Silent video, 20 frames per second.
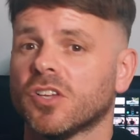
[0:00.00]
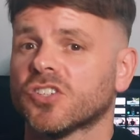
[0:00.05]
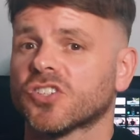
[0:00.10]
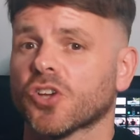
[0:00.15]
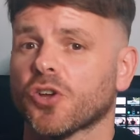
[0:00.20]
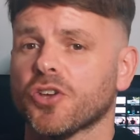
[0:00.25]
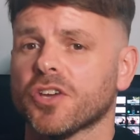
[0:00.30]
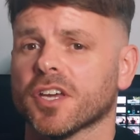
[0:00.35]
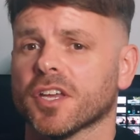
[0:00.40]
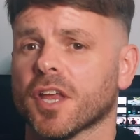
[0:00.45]

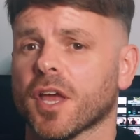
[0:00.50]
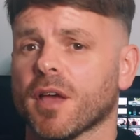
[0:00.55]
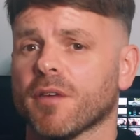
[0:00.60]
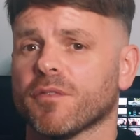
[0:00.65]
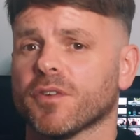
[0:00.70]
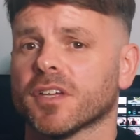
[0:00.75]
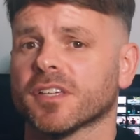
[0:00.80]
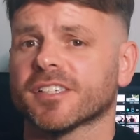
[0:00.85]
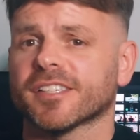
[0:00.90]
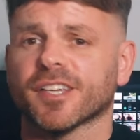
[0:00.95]
so you can
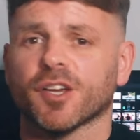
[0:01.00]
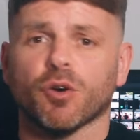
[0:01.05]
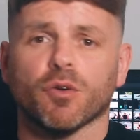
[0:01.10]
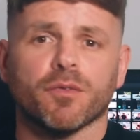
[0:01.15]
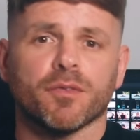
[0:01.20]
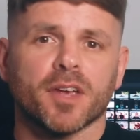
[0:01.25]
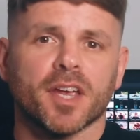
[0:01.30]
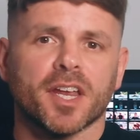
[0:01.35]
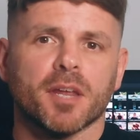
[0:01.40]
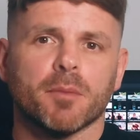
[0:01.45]
hear for
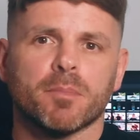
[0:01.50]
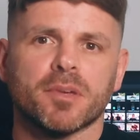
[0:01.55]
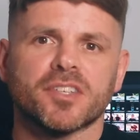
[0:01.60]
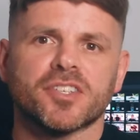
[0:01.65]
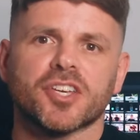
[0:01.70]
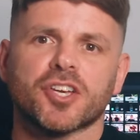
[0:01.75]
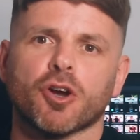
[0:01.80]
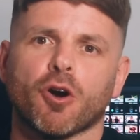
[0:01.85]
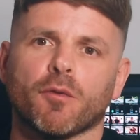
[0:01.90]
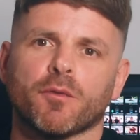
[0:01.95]
yourself in a
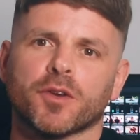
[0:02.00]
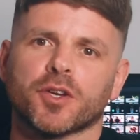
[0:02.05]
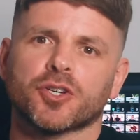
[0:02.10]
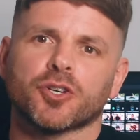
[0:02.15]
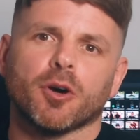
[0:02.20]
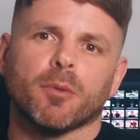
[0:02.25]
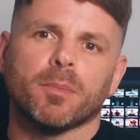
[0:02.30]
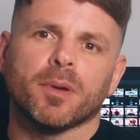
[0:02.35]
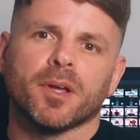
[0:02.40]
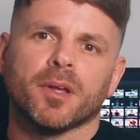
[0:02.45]
busy coffee
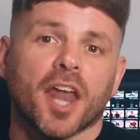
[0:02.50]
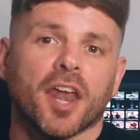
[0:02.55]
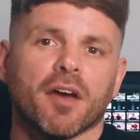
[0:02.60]
shop.